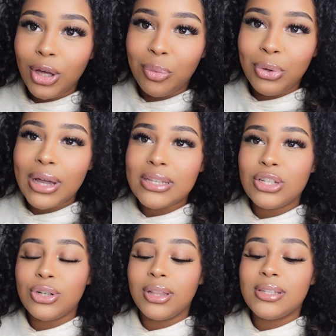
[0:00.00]
hope you guys
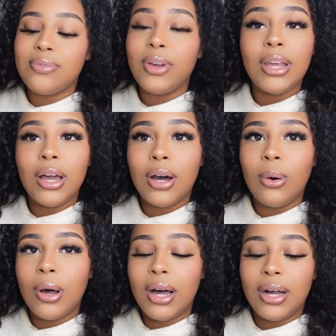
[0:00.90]
enjoyed this
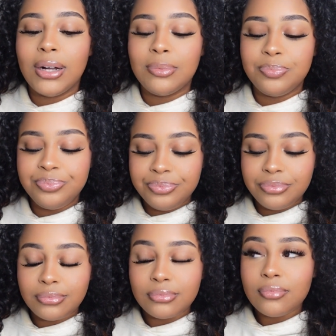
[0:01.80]
video. I
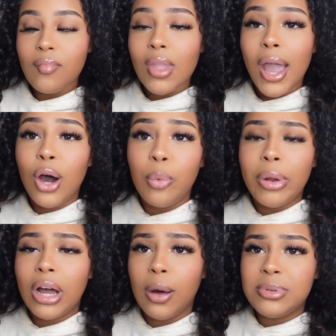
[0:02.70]
hope
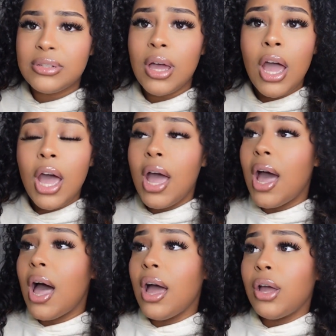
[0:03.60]
it helps
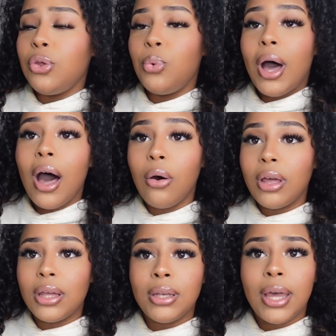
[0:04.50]
you out
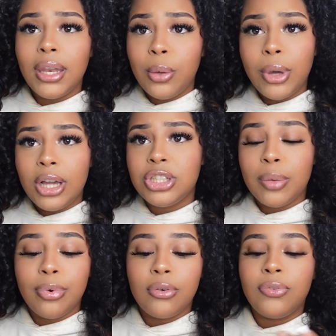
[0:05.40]
in any way,
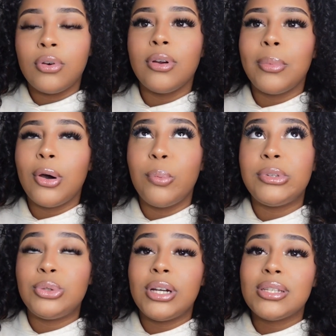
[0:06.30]
shape, or form. I hope
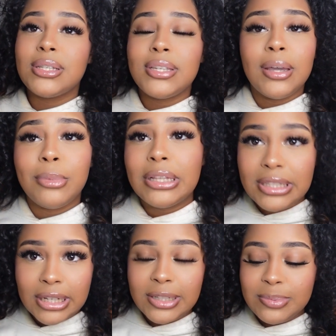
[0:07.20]
that you guys can take my
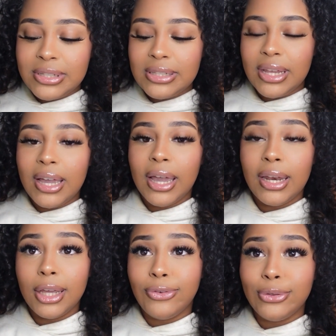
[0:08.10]
tips, and
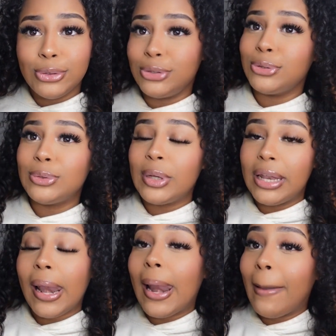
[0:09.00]
if you do,
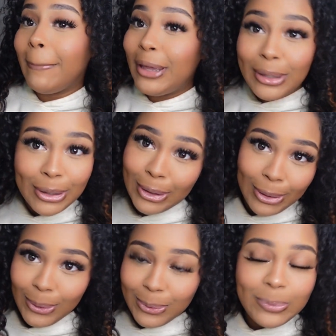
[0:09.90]
let me
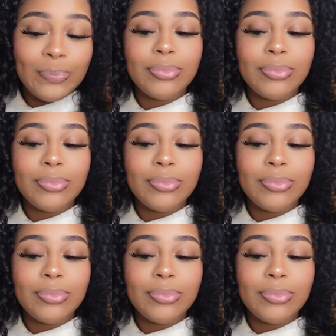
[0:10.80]
know.